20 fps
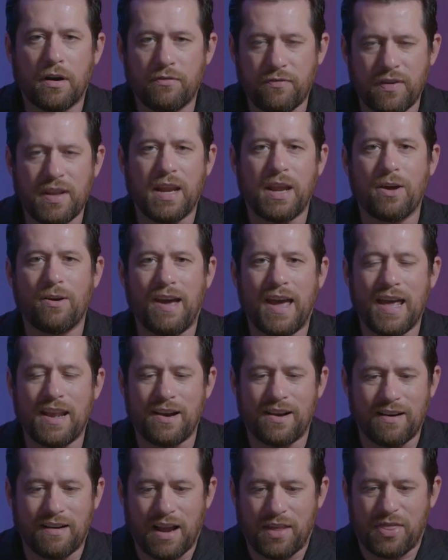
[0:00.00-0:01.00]
a video
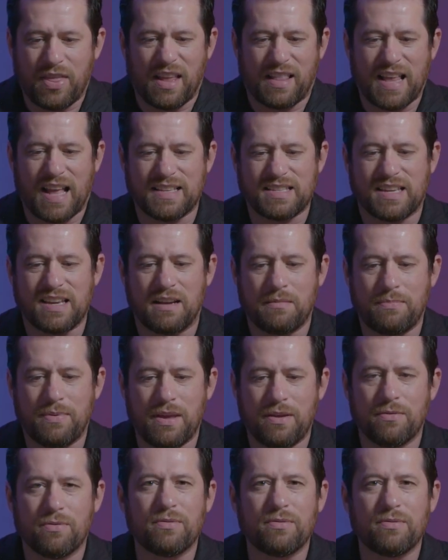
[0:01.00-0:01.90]
editor, I think that's gonna be